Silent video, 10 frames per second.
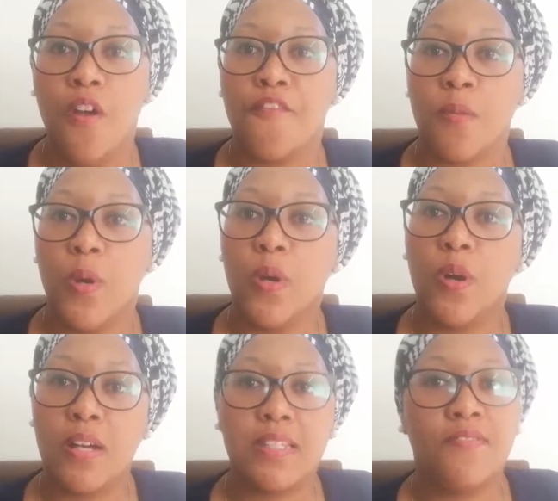from her
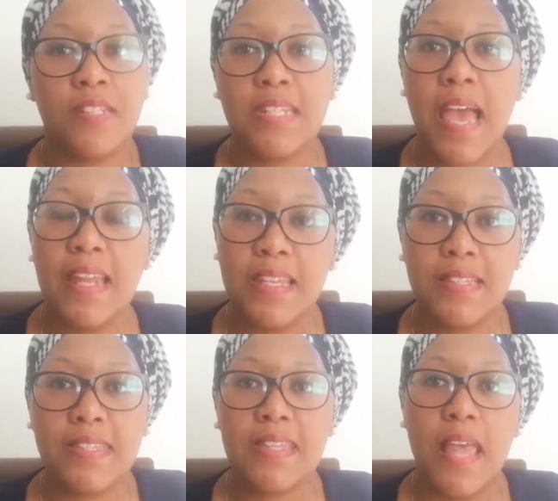God-given
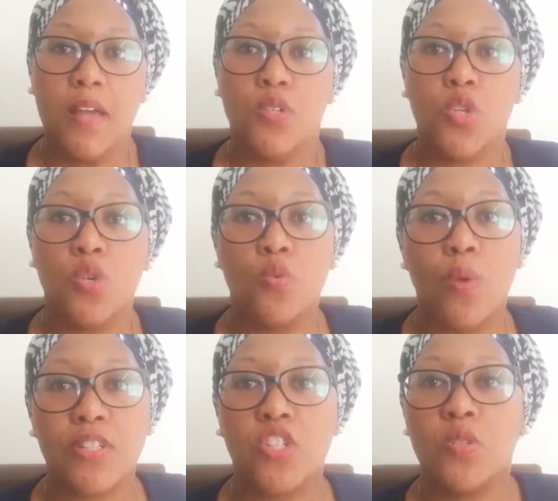talents to
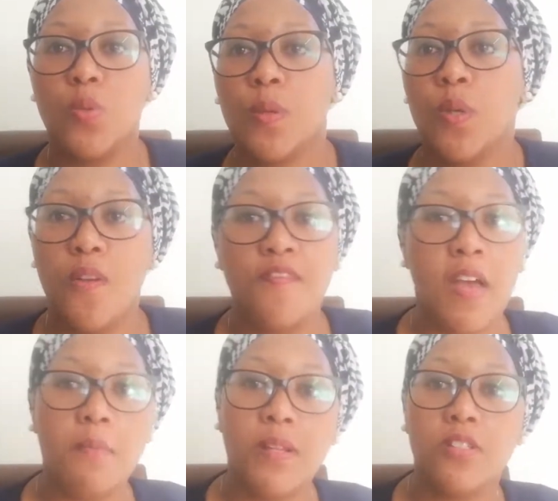what she's doing in her
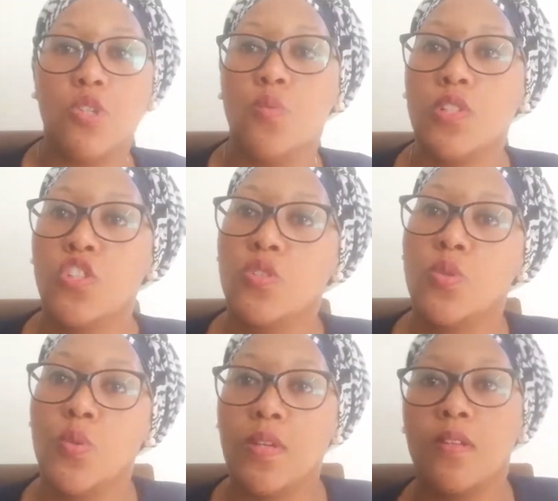family, to what she's
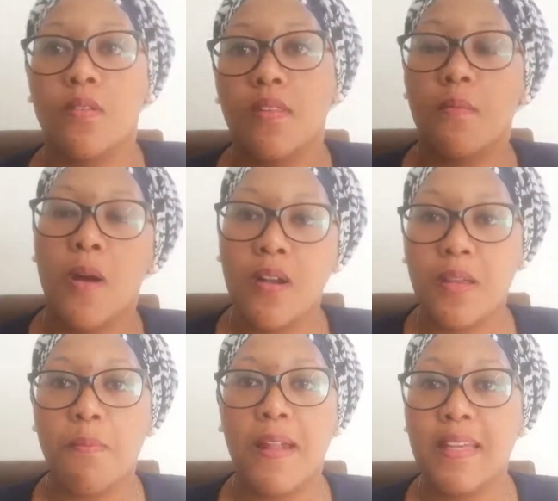doing in the
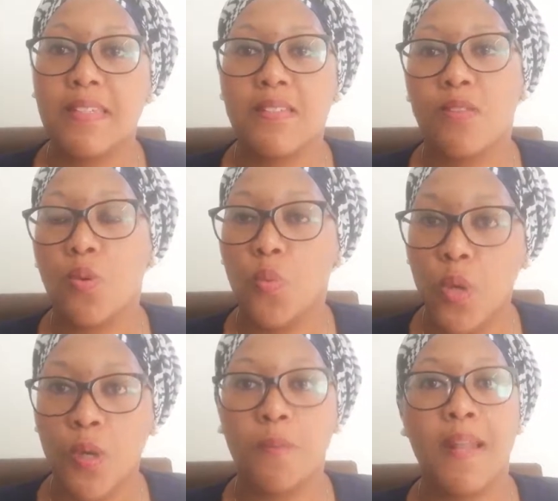marketplace or the
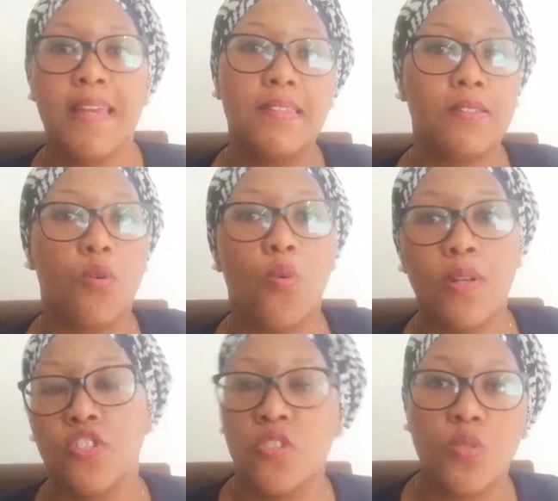workplace, or
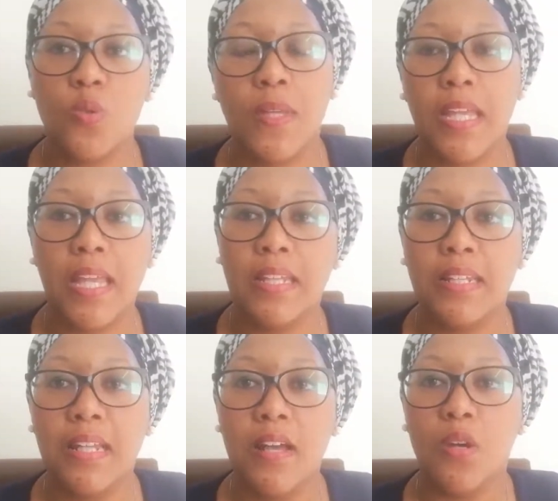what she's doing
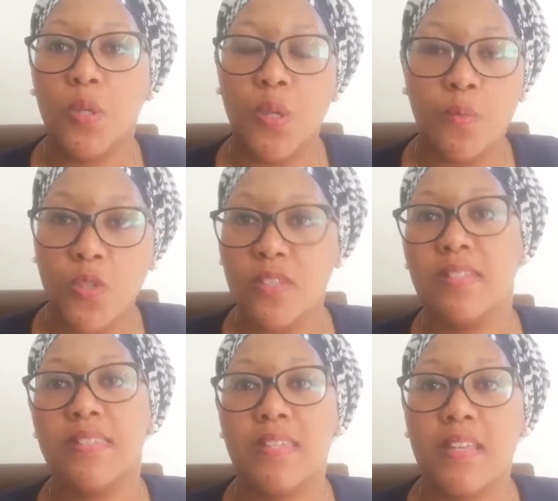in her
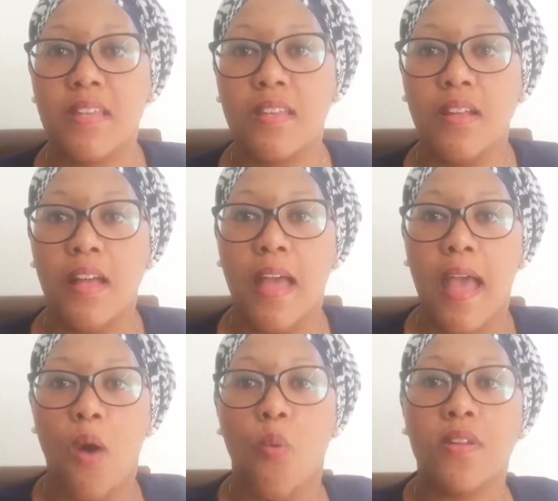community.
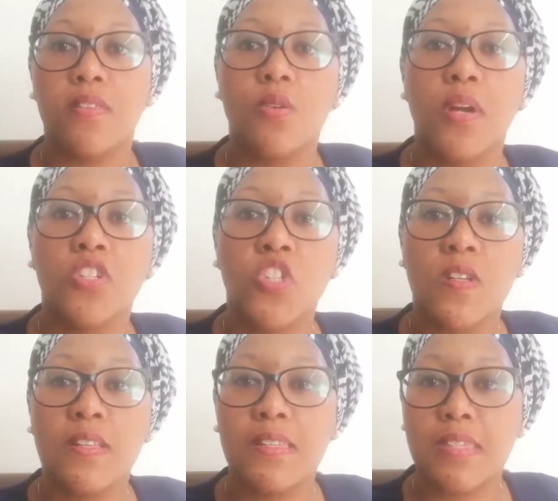One of the
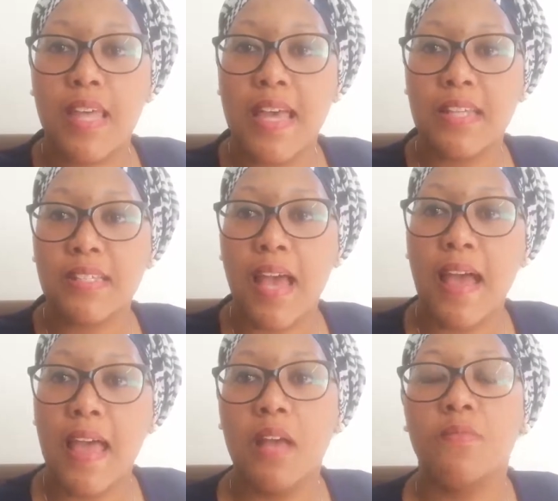questions that
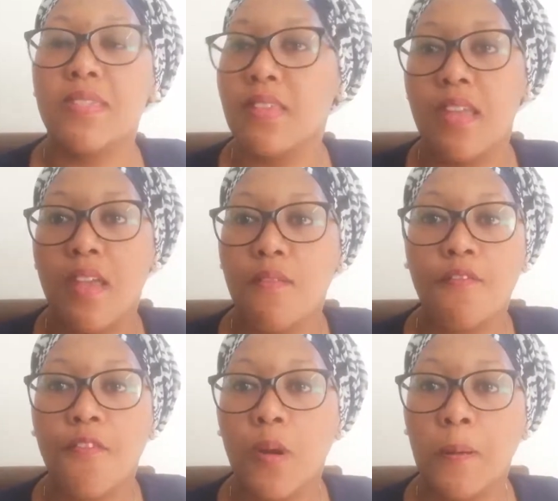I am seeing
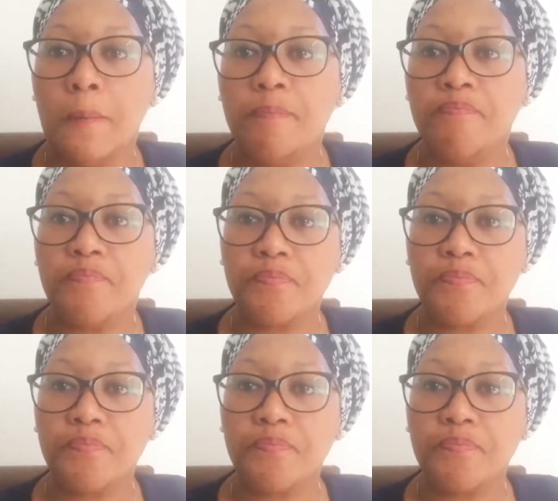from